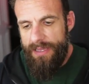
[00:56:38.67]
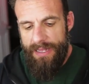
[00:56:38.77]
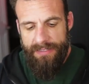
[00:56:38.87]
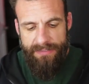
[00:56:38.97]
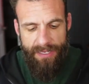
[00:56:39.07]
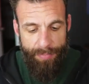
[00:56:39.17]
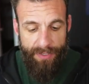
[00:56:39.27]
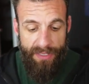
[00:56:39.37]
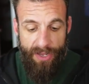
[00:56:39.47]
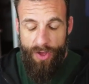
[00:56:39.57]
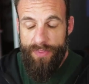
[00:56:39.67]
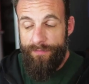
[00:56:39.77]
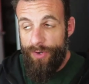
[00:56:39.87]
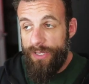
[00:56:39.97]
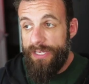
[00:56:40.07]
And typically on the
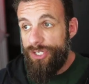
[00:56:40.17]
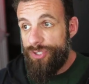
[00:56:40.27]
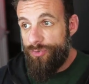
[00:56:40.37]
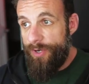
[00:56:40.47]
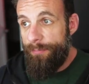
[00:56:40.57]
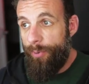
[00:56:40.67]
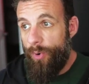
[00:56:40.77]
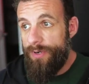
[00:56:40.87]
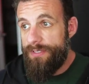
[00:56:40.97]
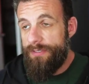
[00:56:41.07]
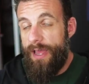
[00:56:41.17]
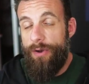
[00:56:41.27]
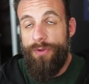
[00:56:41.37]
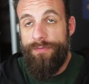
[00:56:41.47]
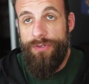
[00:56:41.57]
really extreme ports, I
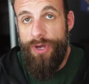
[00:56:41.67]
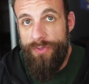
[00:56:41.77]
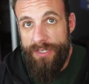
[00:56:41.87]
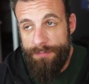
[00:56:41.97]
don't know if you know this,